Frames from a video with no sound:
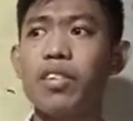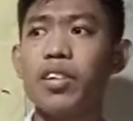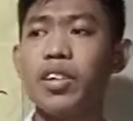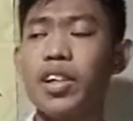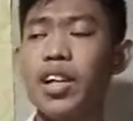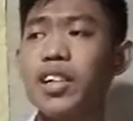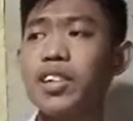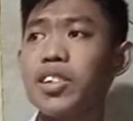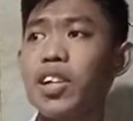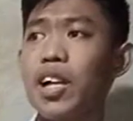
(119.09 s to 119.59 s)

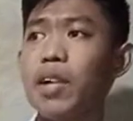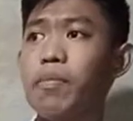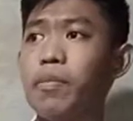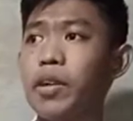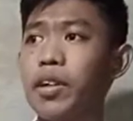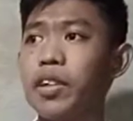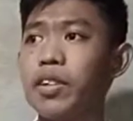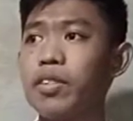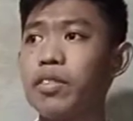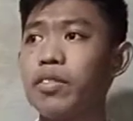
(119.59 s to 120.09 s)
Yes,
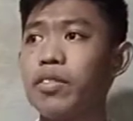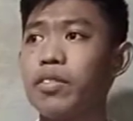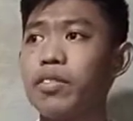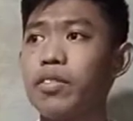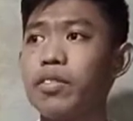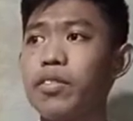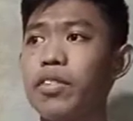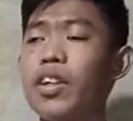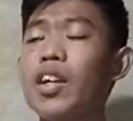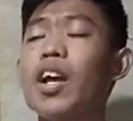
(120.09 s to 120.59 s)
Gilbert.
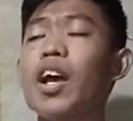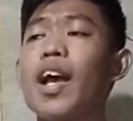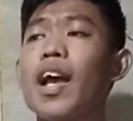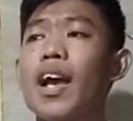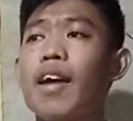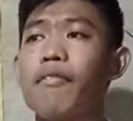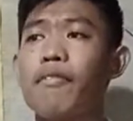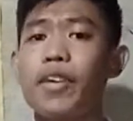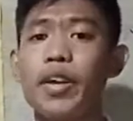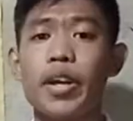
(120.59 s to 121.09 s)

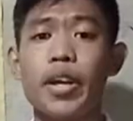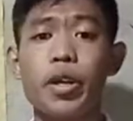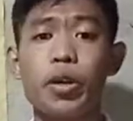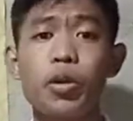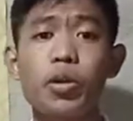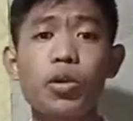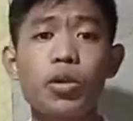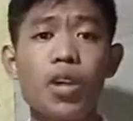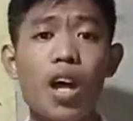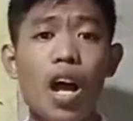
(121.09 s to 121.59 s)
Very
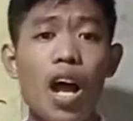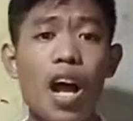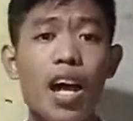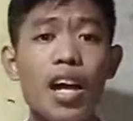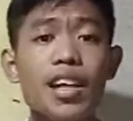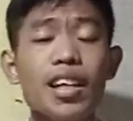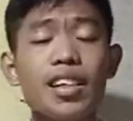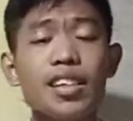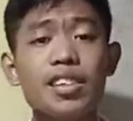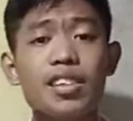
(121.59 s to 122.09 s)
good. Our
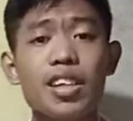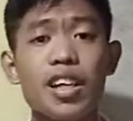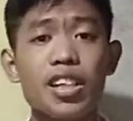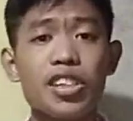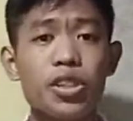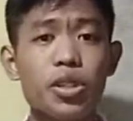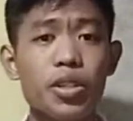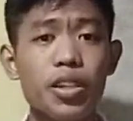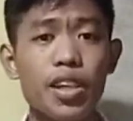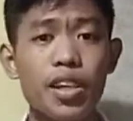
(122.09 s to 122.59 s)

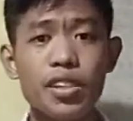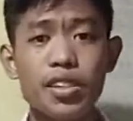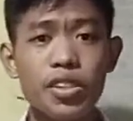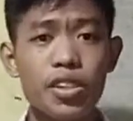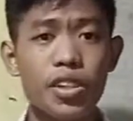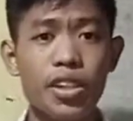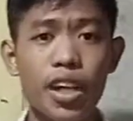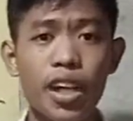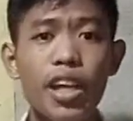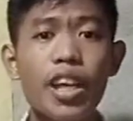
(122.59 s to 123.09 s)
discussion
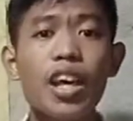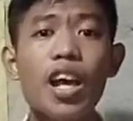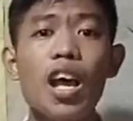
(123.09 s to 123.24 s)
yesterday